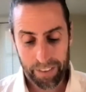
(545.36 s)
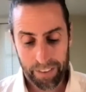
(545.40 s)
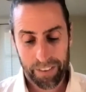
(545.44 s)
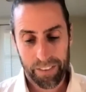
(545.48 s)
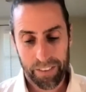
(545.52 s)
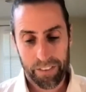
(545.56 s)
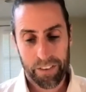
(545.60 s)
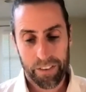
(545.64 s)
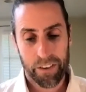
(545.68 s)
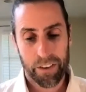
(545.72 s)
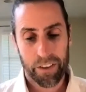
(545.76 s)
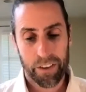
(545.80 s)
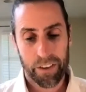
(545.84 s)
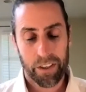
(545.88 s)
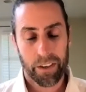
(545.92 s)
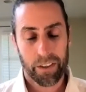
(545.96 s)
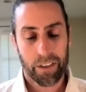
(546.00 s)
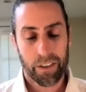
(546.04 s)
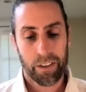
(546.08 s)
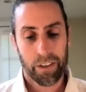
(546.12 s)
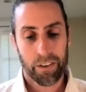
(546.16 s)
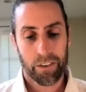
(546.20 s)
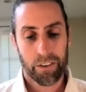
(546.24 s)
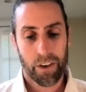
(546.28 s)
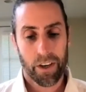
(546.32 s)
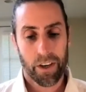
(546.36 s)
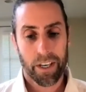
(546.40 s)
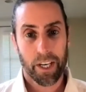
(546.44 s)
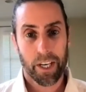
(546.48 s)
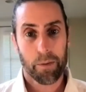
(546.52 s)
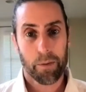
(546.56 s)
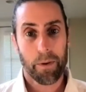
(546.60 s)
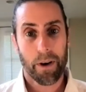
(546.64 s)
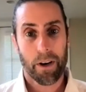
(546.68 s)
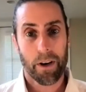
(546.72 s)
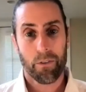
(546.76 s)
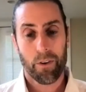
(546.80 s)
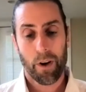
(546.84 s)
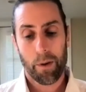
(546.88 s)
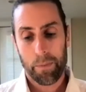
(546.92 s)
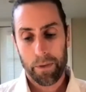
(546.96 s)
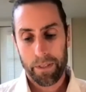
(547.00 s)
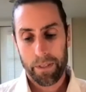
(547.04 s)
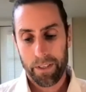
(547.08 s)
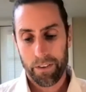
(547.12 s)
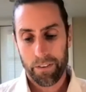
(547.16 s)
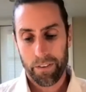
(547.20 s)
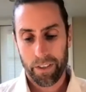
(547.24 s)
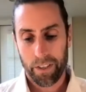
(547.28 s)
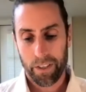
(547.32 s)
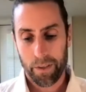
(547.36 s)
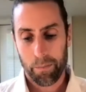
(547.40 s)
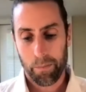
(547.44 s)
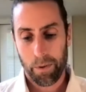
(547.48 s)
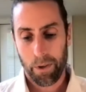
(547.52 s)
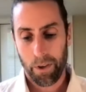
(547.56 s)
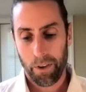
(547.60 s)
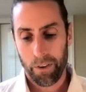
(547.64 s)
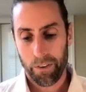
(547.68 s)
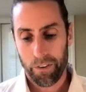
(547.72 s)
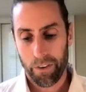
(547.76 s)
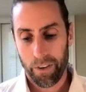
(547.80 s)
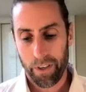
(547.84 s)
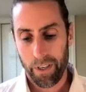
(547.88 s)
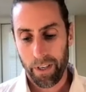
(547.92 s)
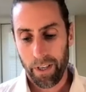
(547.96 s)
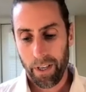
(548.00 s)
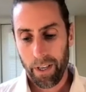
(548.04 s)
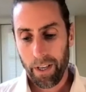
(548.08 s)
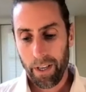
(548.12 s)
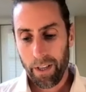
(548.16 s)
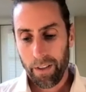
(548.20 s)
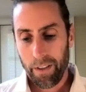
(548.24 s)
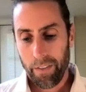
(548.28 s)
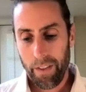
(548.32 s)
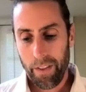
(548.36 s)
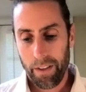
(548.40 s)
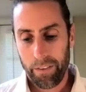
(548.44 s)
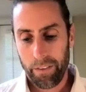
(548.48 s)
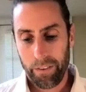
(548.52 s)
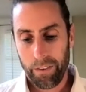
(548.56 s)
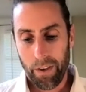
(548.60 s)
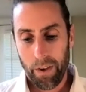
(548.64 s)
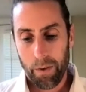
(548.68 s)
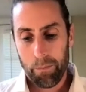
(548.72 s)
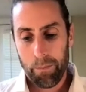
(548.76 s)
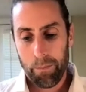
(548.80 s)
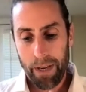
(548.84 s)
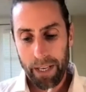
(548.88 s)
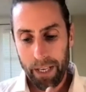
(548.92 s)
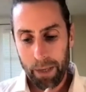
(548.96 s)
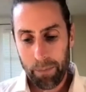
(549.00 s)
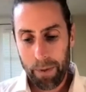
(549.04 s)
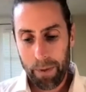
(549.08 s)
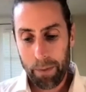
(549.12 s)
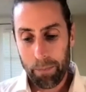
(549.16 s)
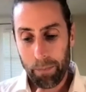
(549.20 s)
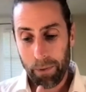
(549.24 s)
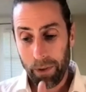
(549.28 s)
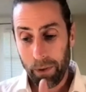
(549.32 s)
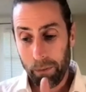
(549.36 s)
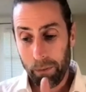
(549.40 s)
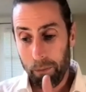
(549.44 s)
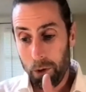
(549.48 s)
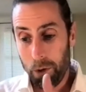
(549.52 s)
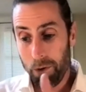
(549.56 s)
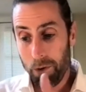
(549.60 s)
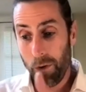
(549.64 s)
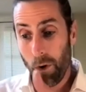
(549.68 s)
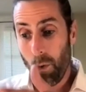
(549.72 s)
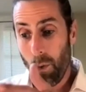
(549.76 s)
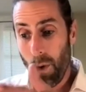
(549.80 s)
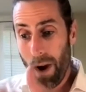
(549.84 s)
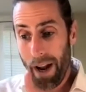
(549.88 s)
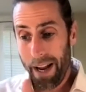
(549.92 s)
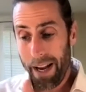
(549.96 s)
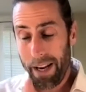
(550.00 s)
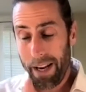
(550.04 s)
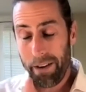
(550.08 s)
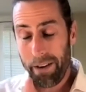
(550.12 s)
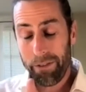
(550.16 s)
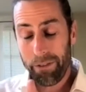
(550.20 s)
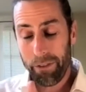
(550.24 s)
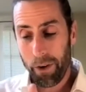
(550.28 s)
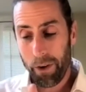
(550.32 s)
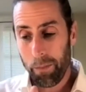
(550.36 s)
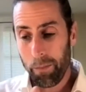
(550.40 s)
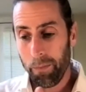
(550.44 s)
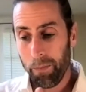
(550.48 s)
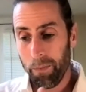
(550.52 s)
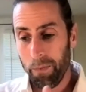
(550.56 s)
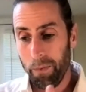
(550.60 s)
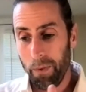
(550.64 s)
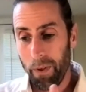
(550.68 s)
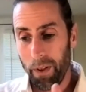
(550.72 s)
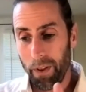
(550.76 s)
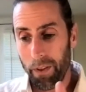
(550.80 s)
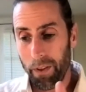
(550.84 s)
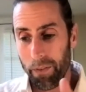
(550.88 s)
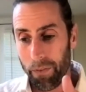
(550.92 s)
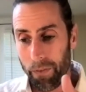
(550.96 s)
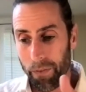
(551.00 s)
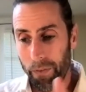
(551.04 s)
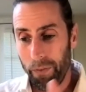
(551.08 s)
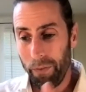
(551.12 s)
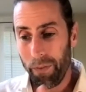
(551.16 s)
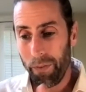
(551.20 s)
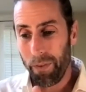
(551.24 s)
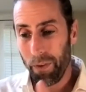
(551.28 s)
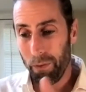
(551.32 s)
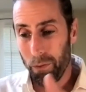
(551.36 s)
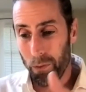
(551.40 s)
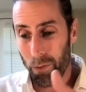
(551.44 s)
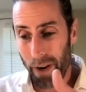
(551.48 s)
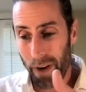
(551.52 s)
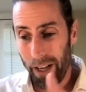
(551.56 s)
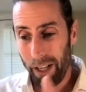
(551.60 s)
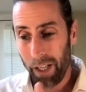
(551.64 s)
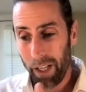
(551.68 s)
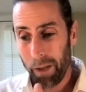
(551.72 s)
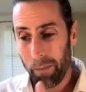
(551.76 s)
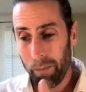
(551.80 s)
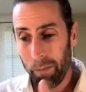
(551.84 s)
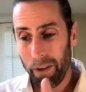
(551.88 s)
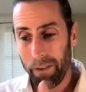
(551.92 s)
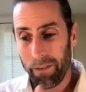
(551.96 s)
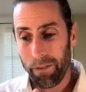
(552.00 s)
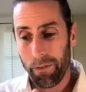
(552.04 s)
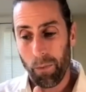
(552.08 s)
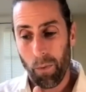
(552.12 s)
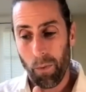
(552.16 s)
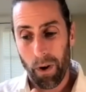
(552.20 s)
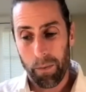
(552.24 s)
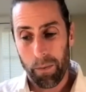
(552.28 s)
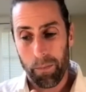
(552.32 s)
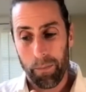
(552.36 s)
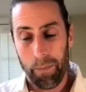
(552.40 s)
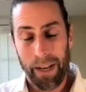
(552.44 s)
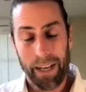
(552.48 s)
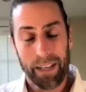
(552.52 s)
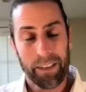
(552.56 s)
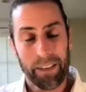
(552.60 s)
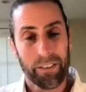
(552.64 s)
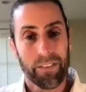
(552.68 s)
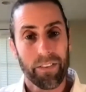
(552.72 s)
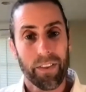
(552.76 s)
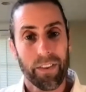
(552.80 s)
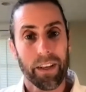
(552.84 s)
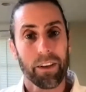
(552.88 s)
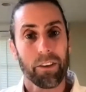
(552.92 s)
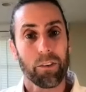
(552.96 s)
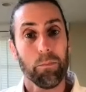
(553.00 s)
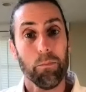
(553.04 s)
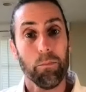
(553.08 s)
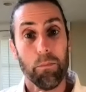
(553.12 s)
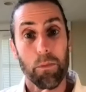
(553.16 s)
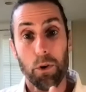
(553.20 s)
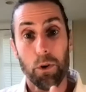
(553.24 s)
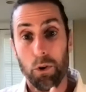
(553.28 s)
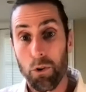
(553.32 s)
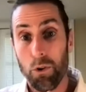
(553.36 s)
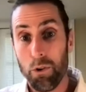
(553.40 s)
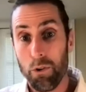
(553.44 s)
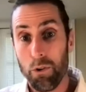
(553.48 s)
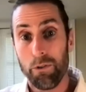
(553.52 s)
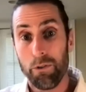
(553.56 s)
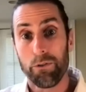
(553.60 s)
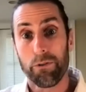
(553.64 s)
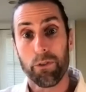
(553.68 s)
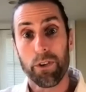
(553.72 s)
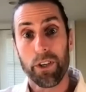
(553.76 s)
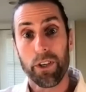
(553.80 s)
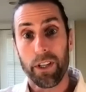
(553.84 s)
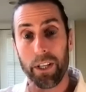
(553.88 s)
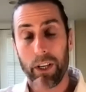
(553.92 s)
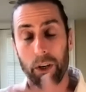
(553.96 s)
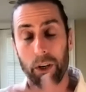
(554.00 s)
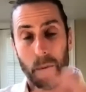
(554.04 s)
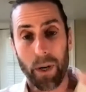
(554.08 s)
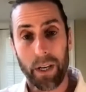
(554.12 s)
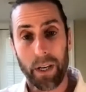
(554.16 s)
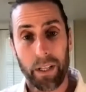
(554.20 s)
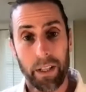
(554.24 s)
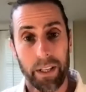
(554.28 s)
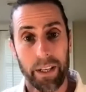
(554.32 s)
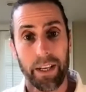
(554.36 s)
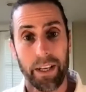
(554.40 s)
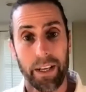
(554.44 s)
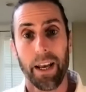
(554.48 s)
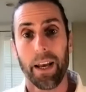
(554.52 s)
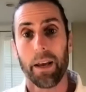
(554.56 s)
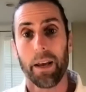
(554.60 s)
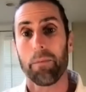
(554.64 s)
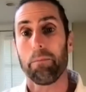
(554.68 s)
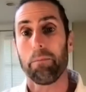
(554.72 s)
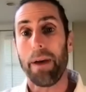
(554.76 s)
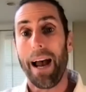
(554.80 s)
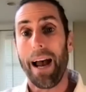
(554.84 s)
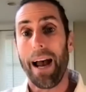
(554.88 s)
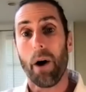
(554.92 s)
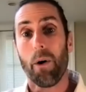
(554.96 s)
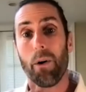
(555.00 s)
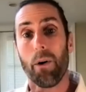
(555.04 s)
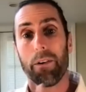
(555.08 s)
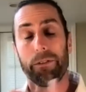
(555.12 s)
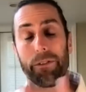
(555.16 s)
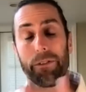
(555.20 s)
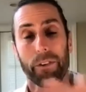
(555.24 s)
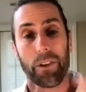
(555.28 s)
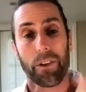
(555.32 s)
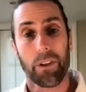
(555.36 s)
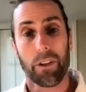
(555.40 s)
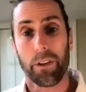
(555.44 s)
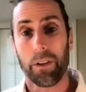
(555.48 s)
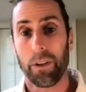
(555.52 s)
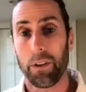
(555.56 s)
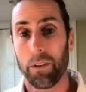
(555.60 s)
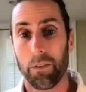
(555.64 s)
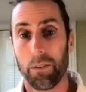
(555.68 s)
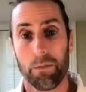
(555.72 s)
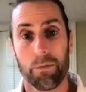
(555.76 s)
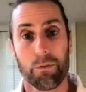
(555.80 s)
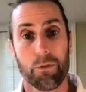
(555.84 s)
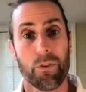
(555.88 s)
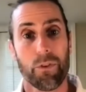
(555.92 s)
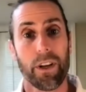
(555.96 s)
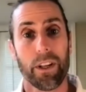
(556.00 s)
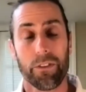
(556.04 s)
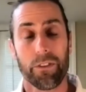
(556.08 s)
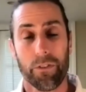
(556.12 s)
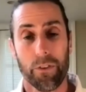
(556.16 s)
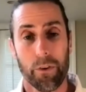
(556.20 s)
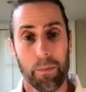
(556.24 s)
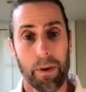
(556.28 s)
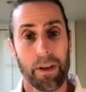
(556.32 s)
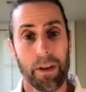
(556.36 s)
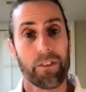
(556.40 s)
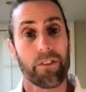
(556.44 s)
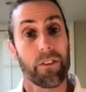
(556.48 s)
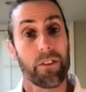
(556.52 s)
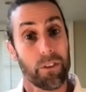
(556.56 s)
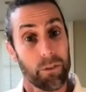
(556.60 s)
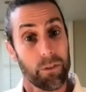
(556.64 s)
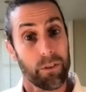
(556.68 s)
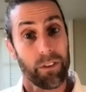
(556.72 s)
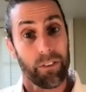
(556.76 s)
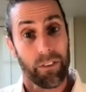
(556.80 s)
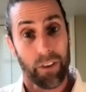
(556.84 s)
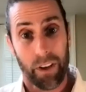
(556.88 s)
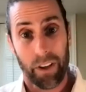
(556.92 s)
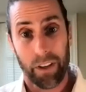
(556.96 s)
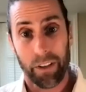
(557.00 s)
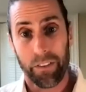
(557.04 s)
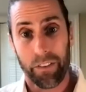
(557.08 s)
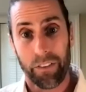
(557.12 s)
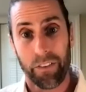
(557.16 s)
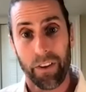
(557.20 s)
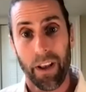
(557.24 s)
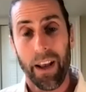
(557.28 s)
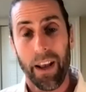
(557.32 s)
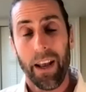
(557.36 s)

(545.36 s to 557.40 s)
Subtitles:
since you're talking about a repetition compulsion that's making people move away from the realm of what makes things move really quickly and powerful transformational results